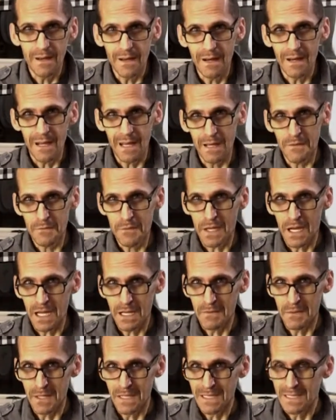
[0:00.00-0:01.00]
I have
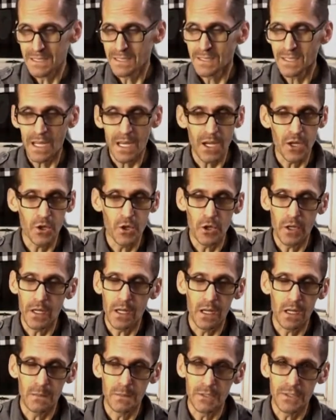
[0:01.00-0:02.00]
kind of a saying you're going
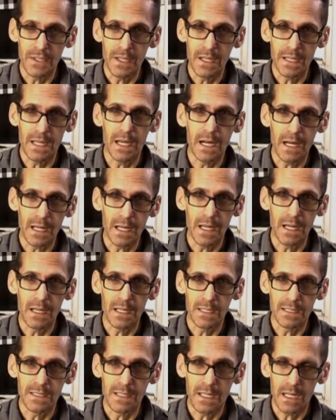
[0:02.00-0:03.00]
to hear me say again and
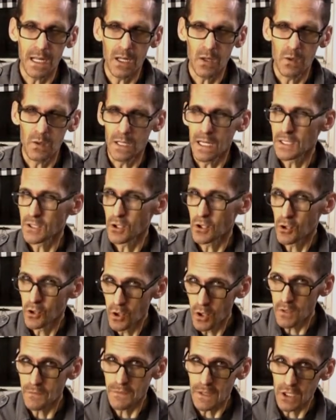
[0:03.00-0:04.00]
again, is that I don't like to
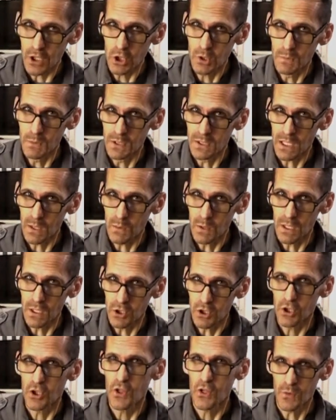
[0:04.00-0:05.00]
cook vegetables, I really
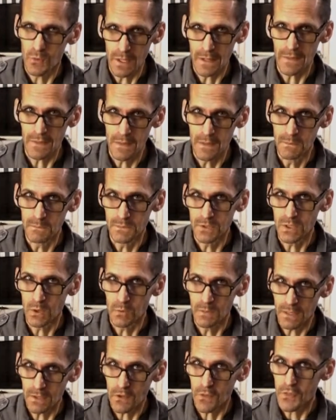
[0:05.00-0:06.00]
just threaten them. So
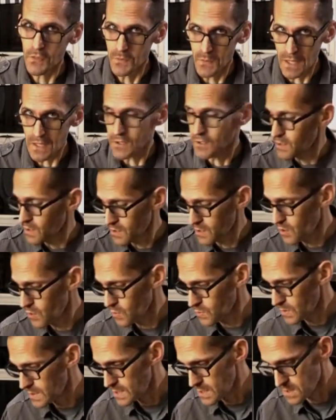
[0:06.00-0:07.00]
we're about to threaten our
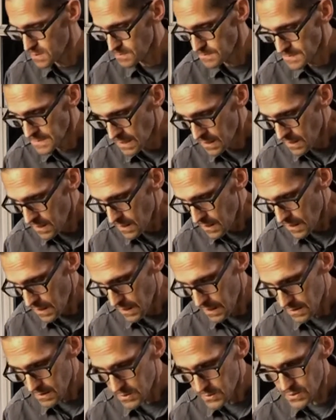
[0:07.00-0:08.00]
okra here.
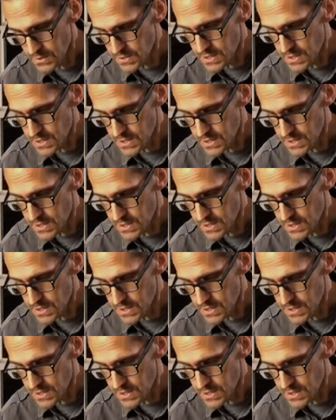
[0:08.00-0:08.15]
You can